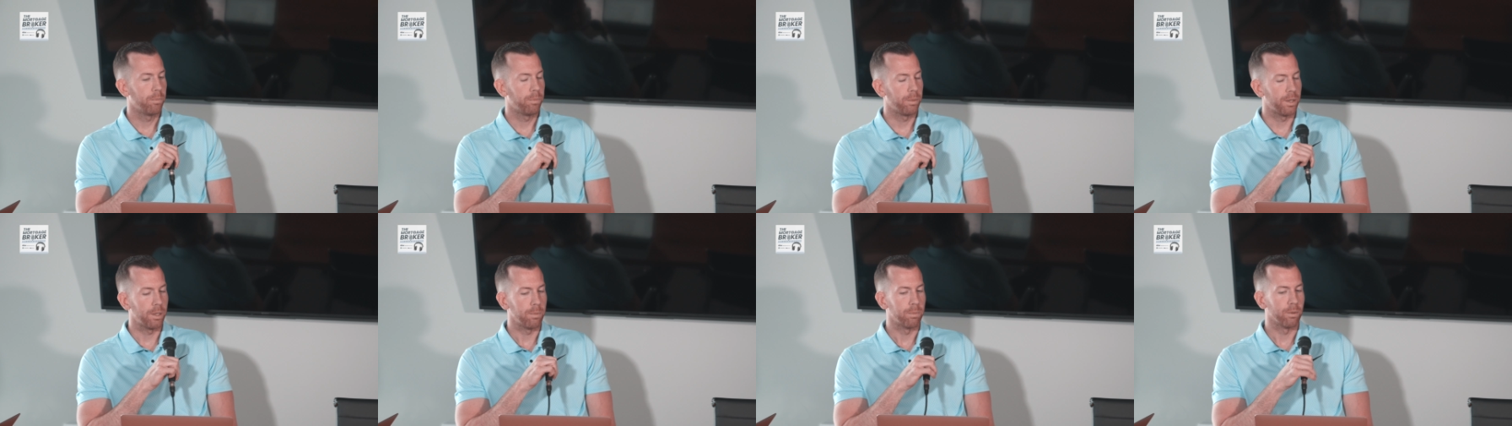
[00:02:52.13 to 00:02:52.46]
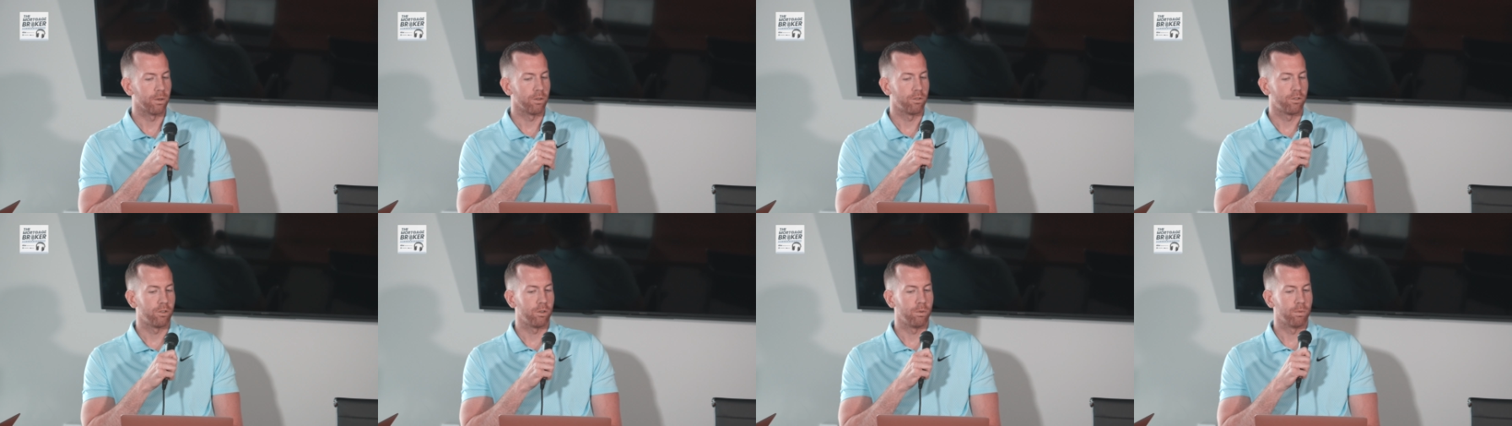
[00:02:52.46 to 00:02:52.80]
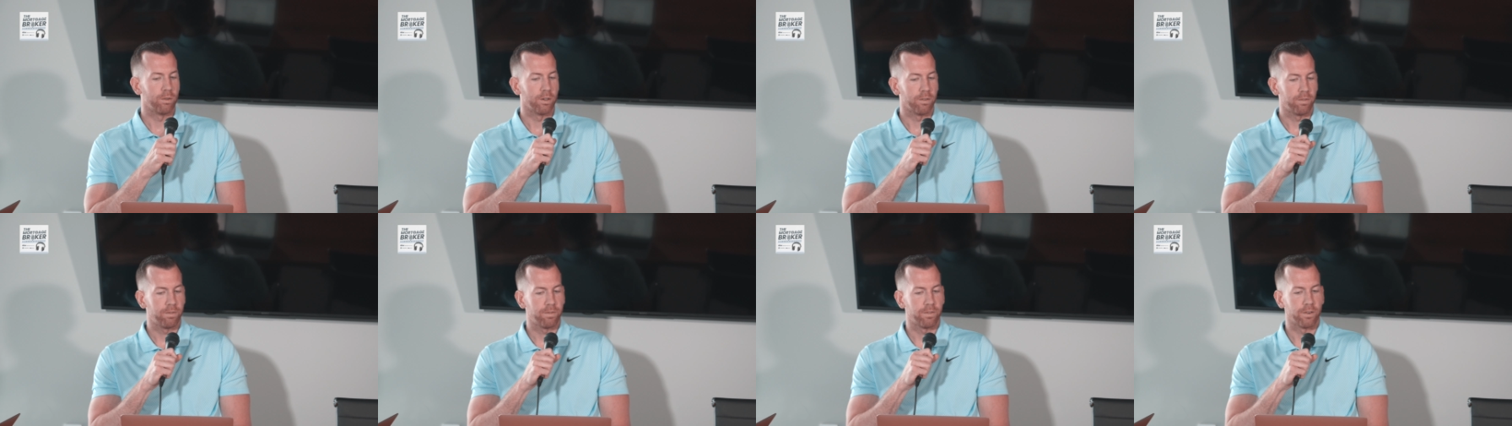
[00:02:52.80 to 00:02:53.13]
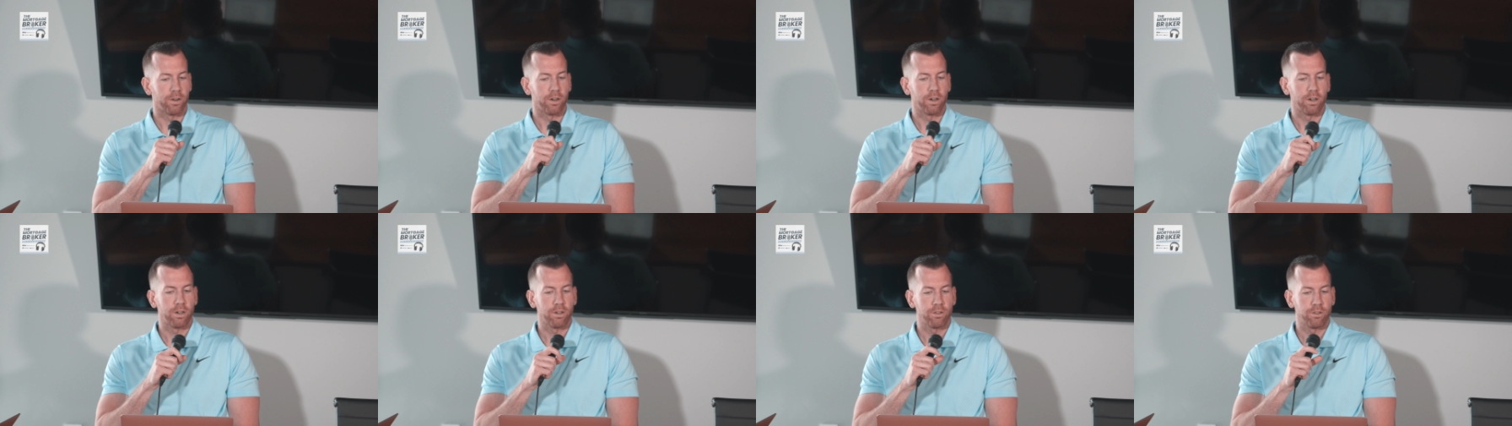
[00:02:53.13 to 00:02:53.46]
people to
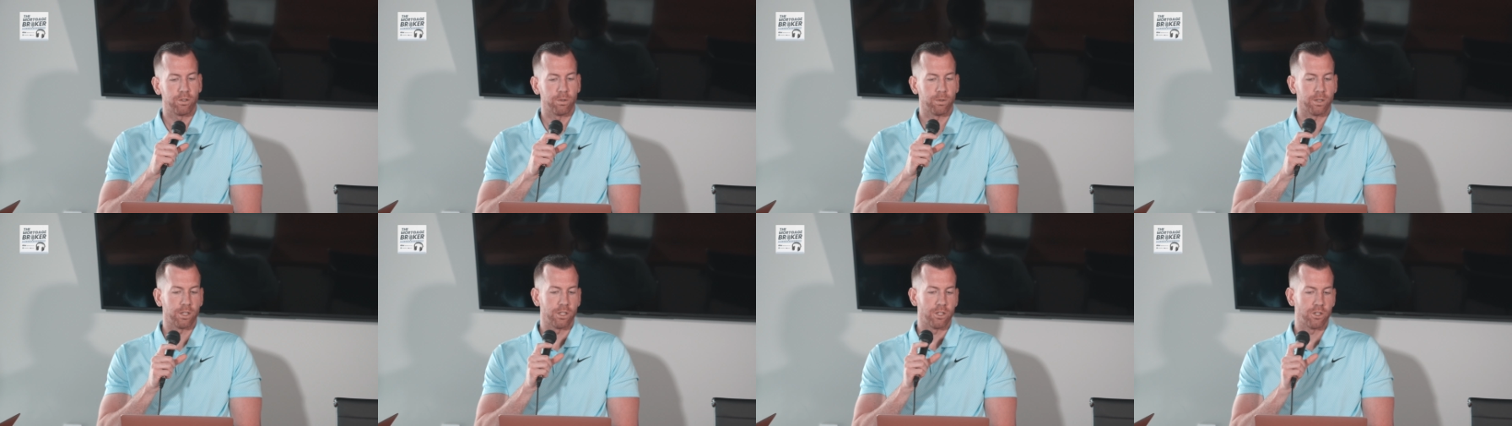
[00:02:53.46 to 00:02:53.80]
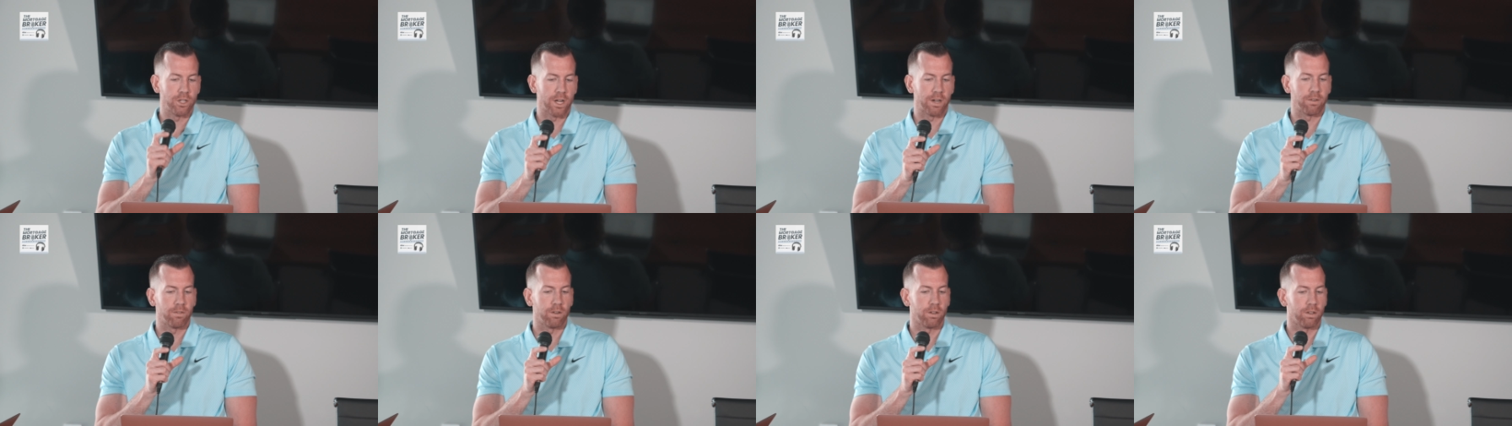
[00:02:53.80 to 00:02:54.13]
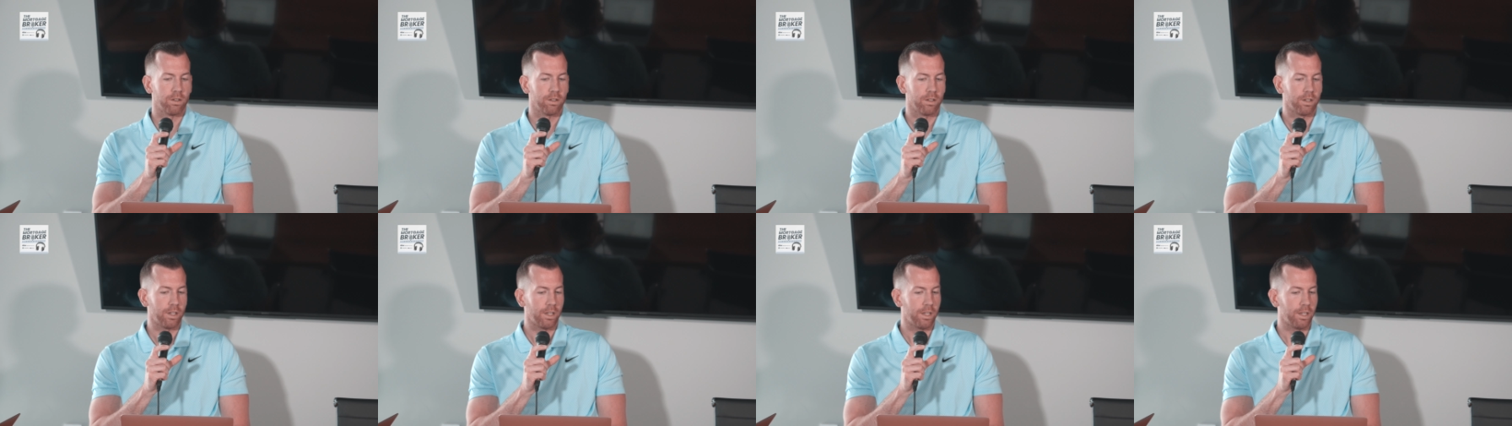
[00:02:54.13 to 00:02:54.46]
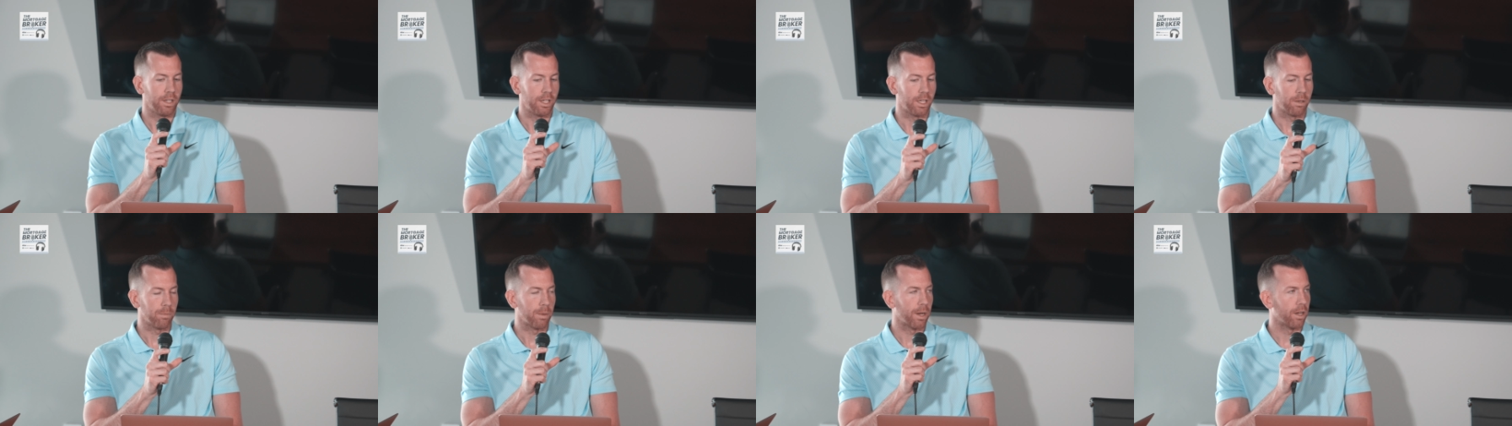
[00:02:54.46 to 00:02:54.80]
refer to a general
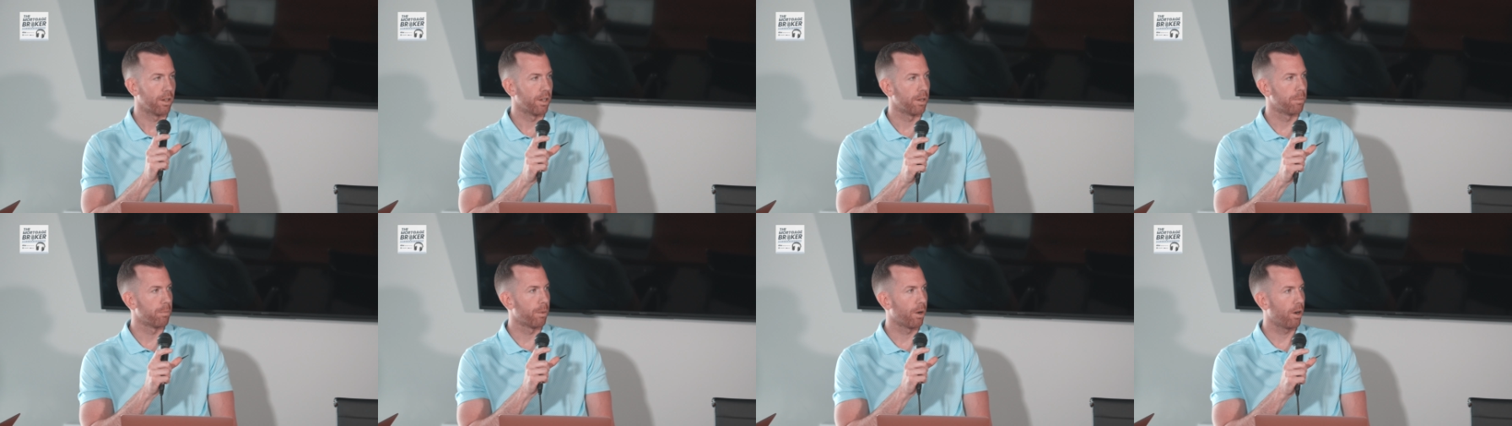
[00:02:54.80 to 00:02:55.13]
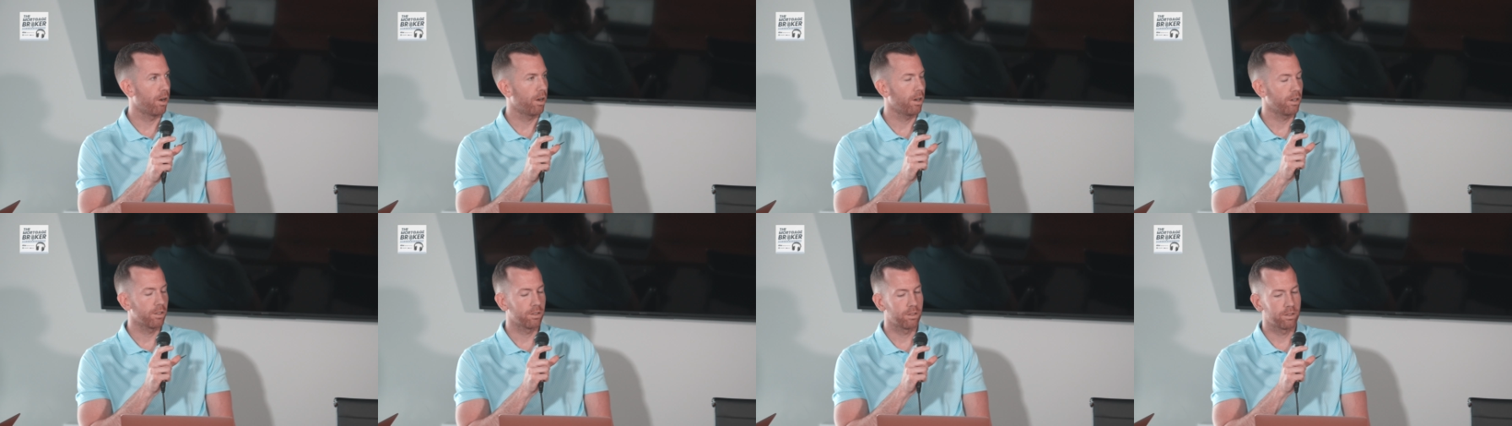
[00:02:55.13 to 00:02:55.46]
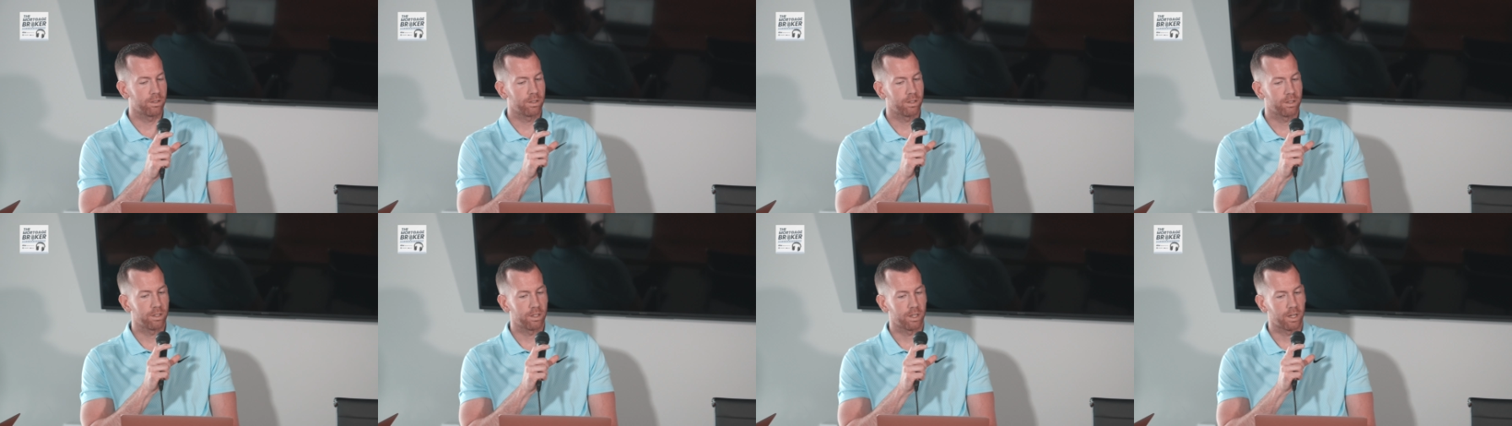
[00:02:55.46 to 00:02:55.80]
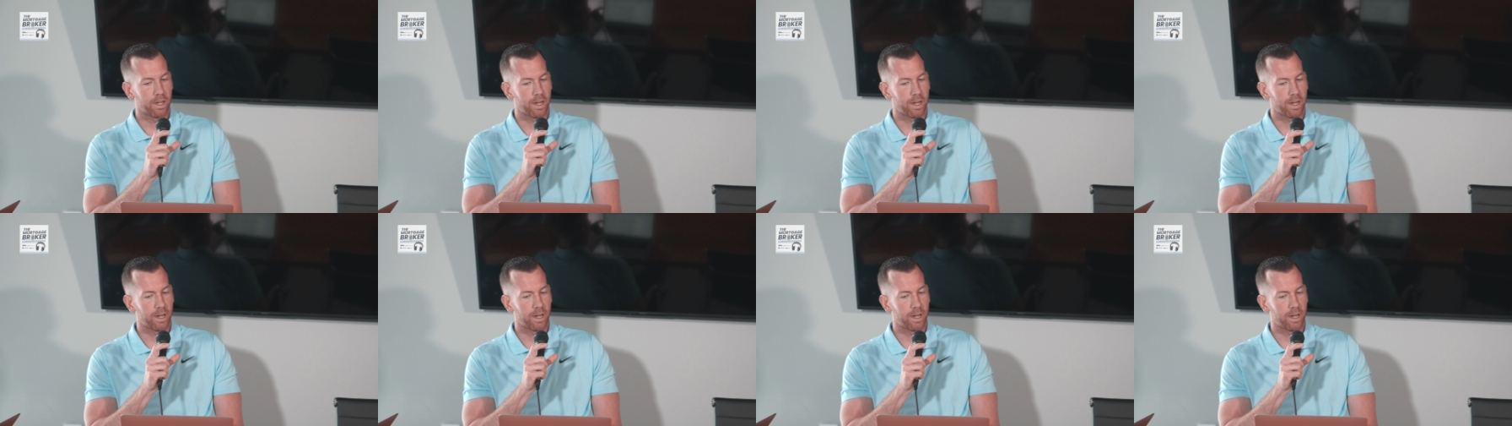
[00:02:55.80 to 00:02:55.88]
email inbox